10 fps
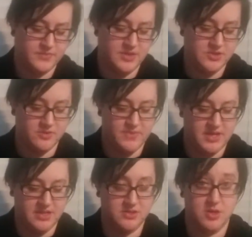These are
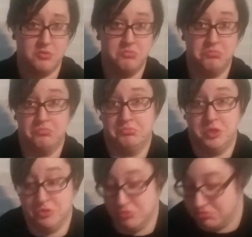mini, so
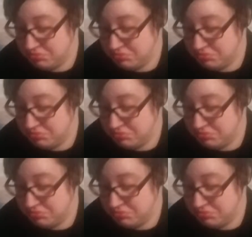cool.